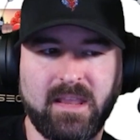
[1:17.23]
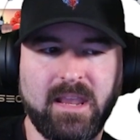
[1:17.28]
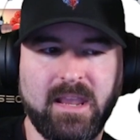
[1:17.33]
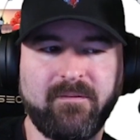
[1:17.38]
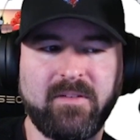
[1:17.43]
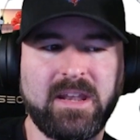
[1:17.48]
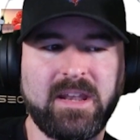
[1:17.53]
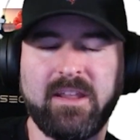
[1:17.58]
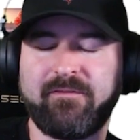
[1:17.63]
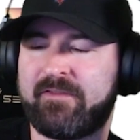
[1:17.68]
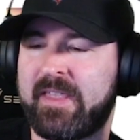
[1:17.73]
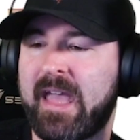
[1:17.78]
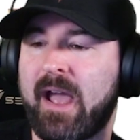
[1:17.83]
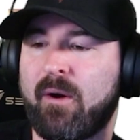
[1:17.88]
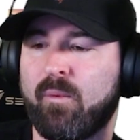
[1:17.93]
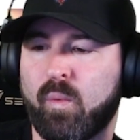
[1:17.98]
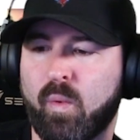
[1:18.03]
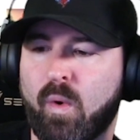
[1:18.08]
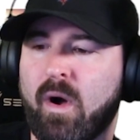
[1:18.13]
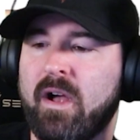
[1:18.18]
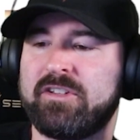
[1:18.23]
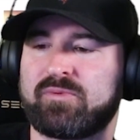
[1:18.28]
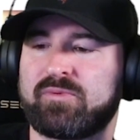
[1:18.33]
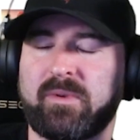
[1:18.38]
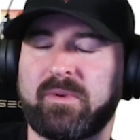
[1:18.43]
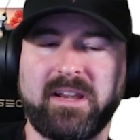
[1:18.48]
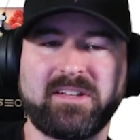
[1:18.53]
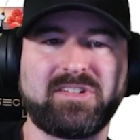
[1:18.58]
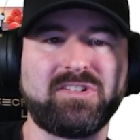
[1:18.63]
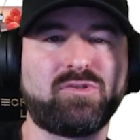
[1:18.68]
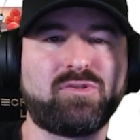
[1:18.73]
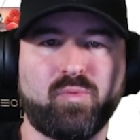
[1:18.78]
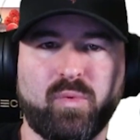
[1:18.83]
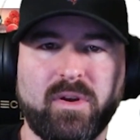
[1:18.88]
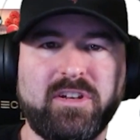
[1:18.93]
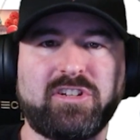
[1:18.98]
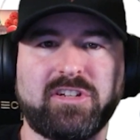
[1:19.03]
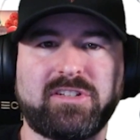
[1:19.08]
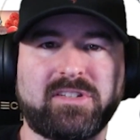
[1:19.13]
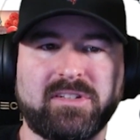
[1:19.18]
Even if that was racist,
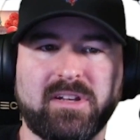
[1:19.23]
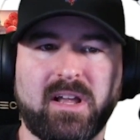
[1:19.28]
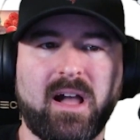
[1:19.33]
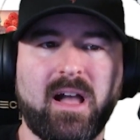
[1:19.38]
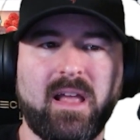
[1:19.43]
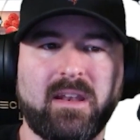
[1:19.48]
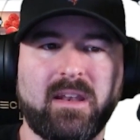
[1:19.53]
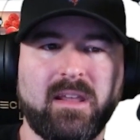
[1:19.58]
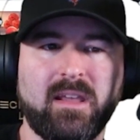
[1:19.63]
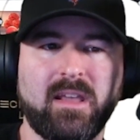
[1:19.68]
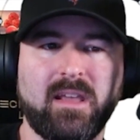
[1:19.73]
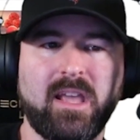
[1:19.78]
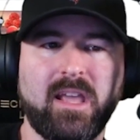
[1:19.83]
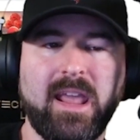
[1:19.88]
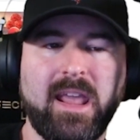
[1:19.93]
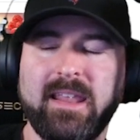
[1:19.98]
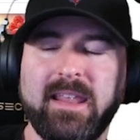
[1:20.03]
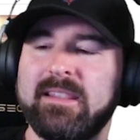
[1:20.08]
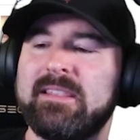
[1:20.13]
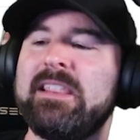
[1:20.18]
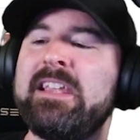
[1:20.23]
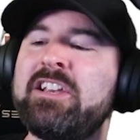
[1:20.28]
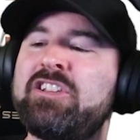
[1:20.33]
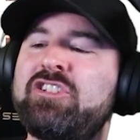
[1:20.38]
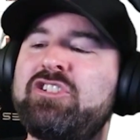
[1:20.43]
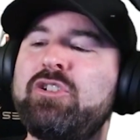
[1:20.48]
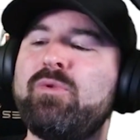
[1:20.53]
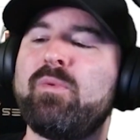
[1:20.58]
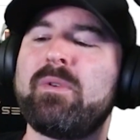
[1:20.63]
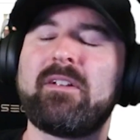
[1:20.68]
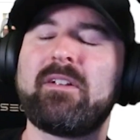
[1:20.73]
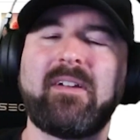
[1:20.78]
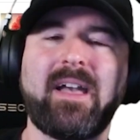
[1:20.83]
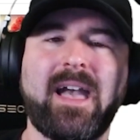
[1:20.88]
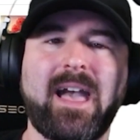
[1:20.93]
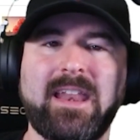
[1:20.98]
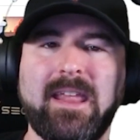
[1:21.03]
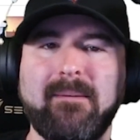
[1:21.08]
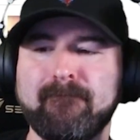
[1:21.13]
which it's not, at least you would have had a